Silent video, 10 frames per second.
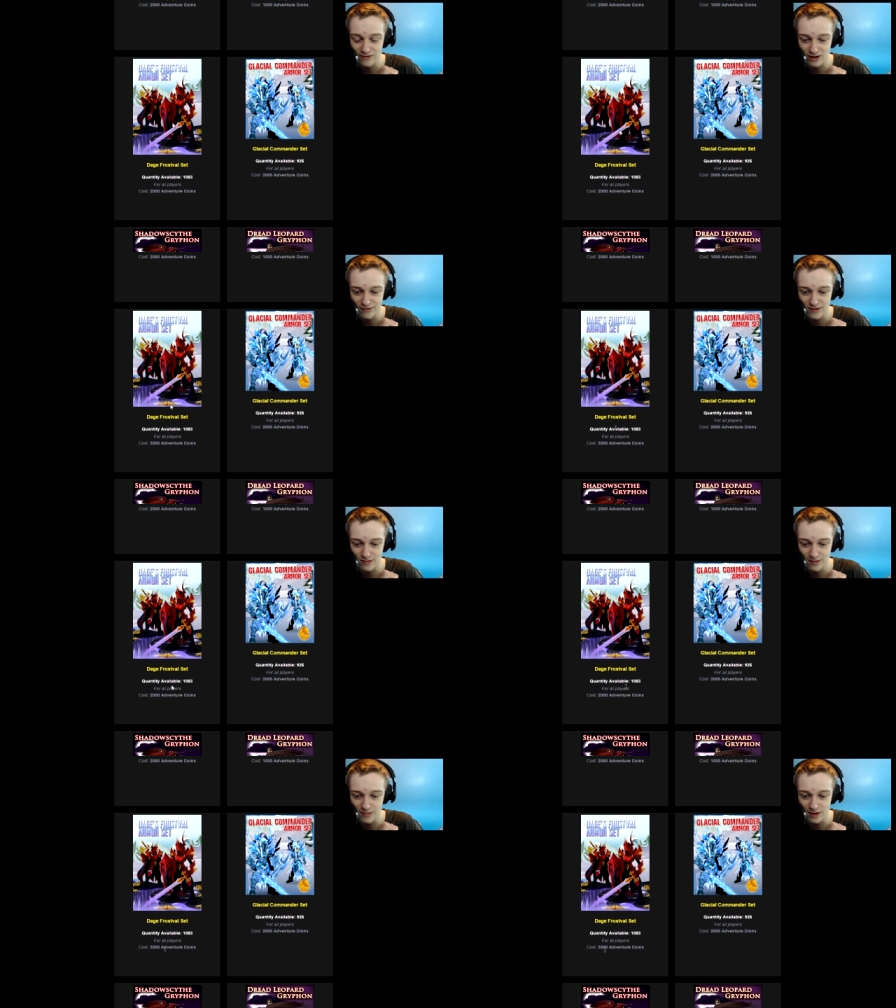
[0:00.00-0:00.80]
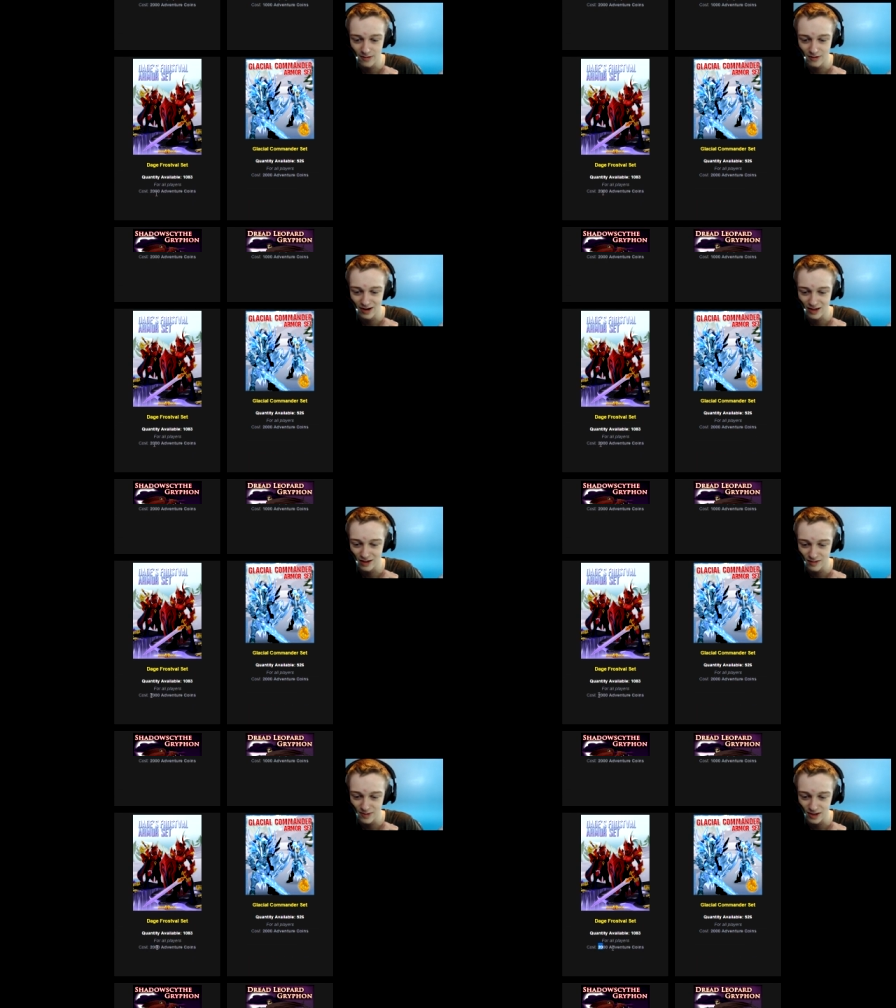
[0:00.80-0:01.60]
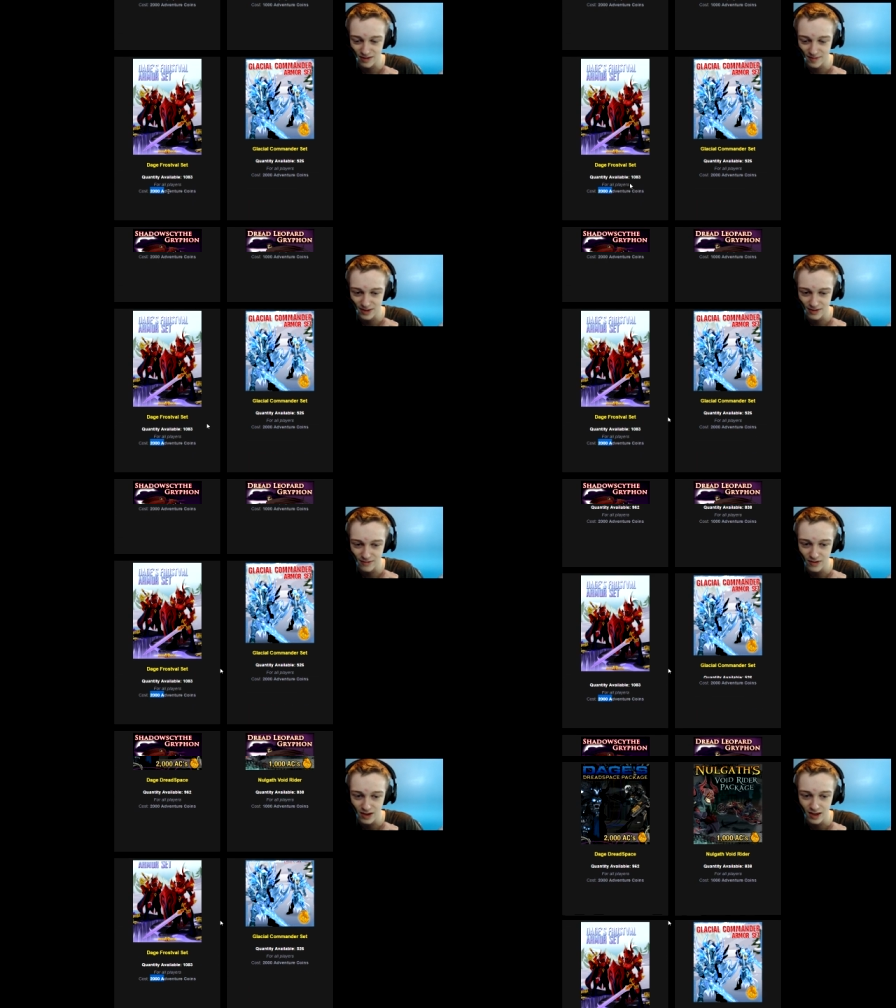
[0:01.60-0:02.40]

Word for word: Frostfell one. Pro actually, that's pretty expensive.